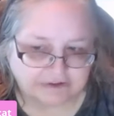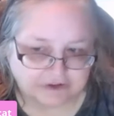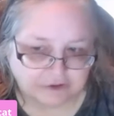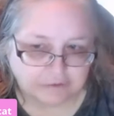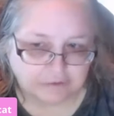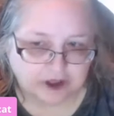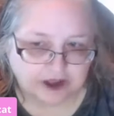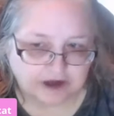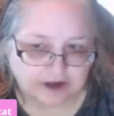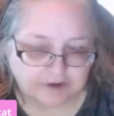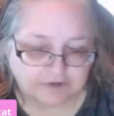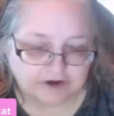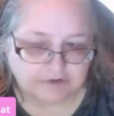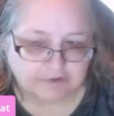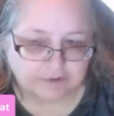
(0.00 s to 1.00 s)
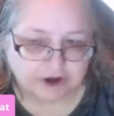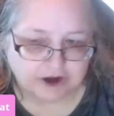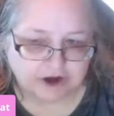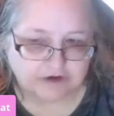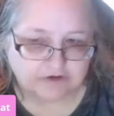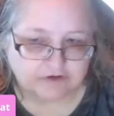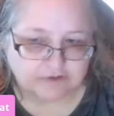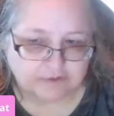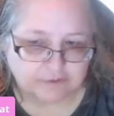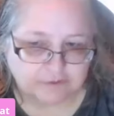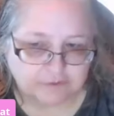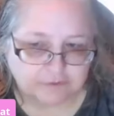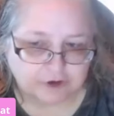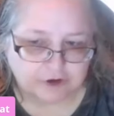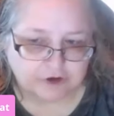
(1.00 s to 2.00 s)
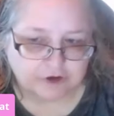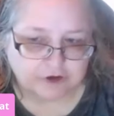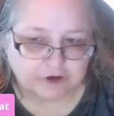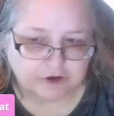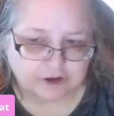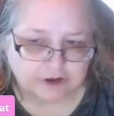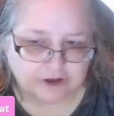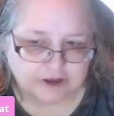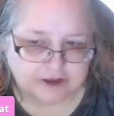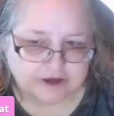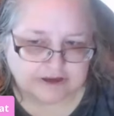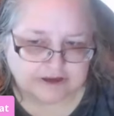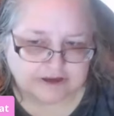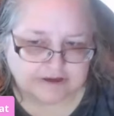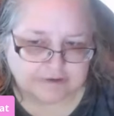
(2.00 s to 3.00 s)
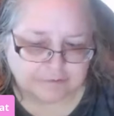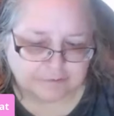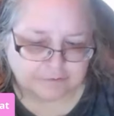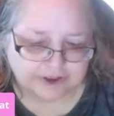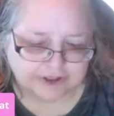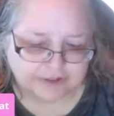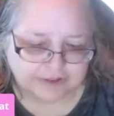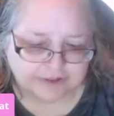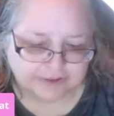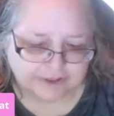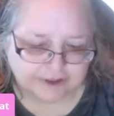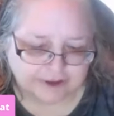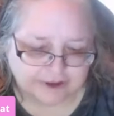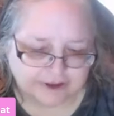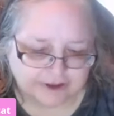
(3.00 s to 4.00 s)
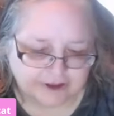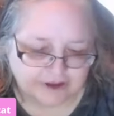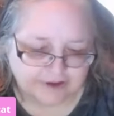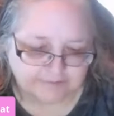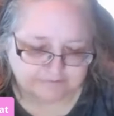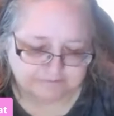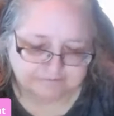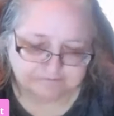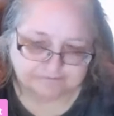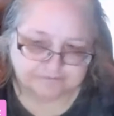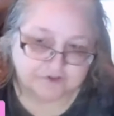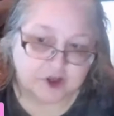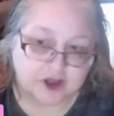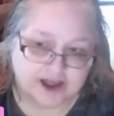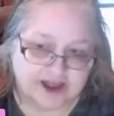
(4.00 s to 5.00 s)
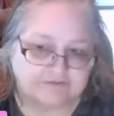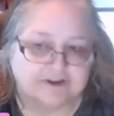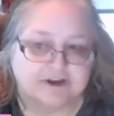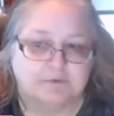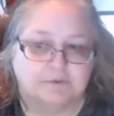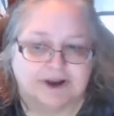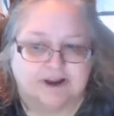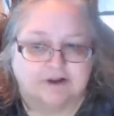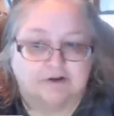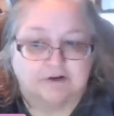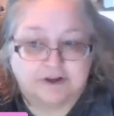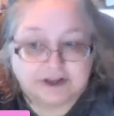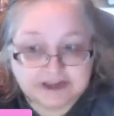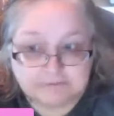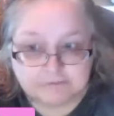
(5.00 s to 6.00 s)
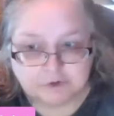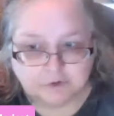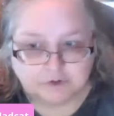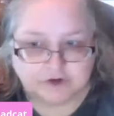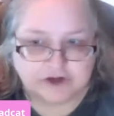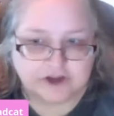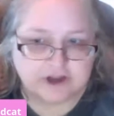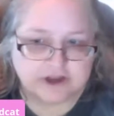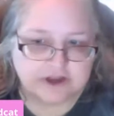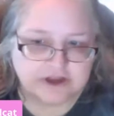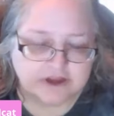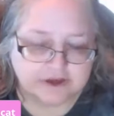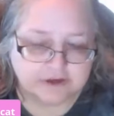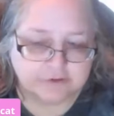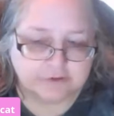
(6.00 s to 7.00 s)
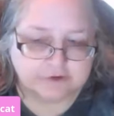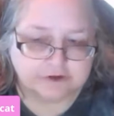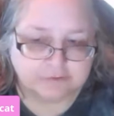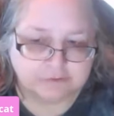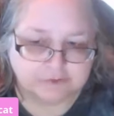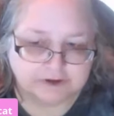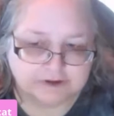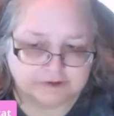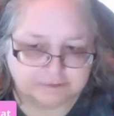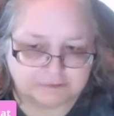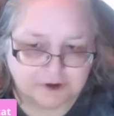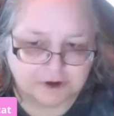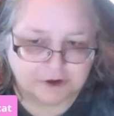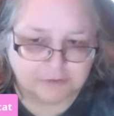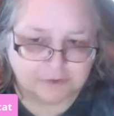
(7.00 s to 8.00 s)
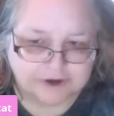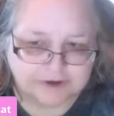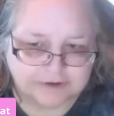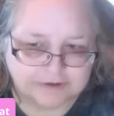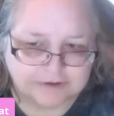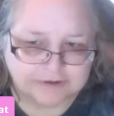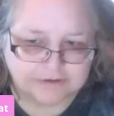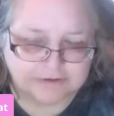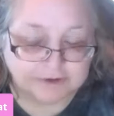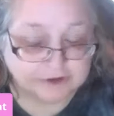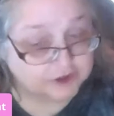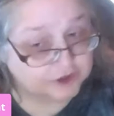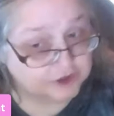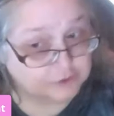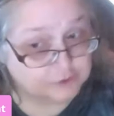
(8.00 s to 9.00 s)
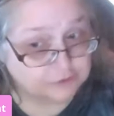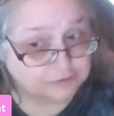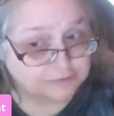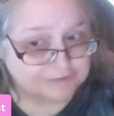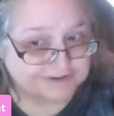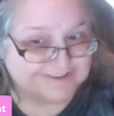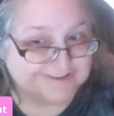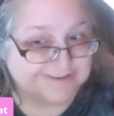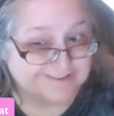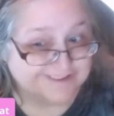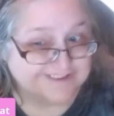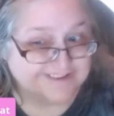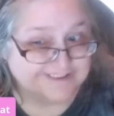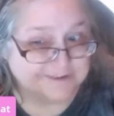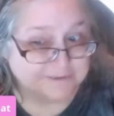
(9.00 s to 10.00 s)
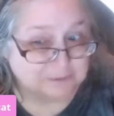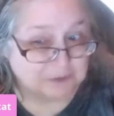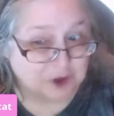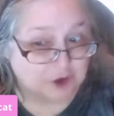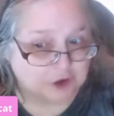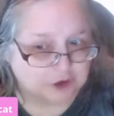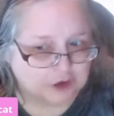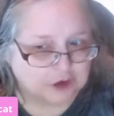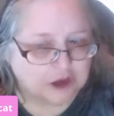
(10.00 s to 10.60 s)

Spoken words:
little while I've been trying to deal with not having a regular keyboard and using a really small one. It's cute, but small.